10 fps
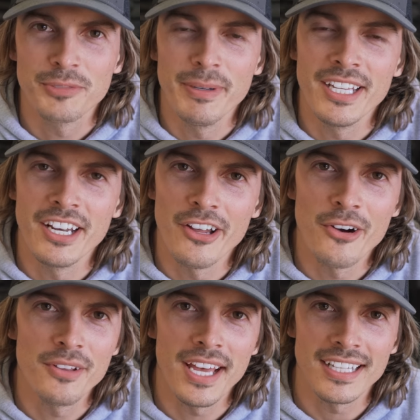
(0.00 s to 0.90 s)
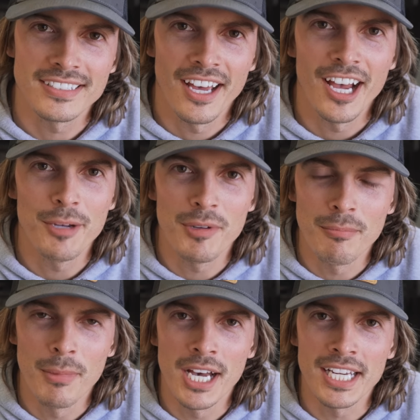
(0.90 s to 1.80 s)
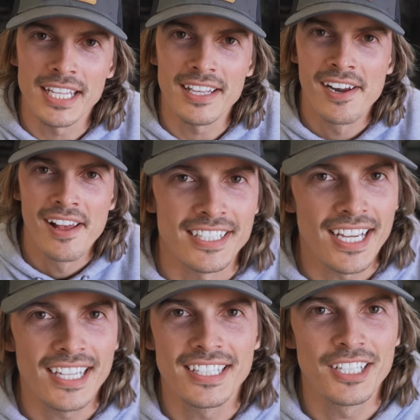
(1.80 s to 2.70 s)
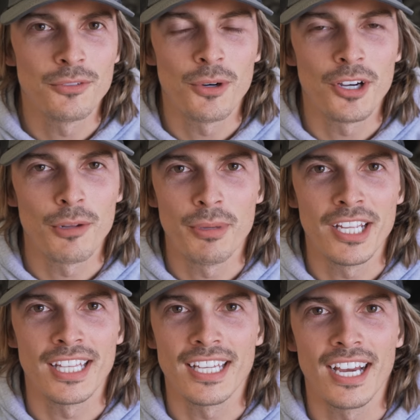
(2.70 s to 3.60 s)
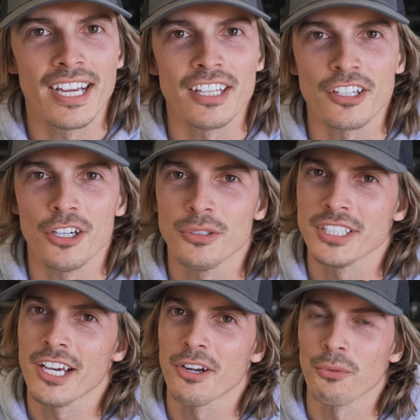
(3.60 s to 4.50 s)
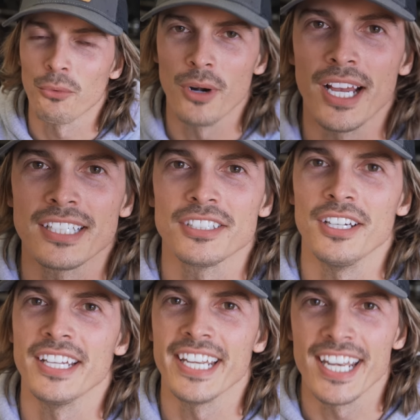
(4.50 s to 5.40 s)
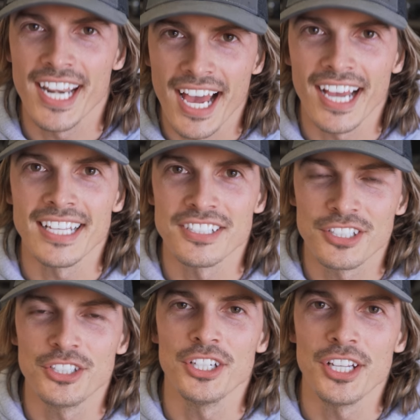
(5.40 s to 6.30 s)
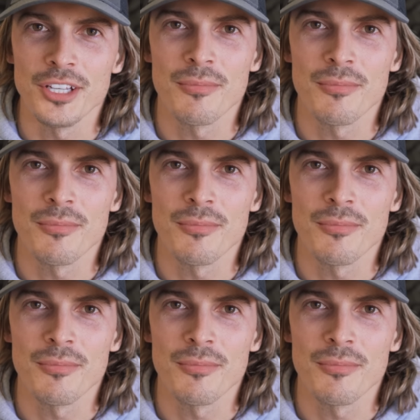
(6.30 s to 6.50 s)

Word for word: spending all that time and money, Dad didn't want to be the guy that goes out and wrecks a nice Jeep.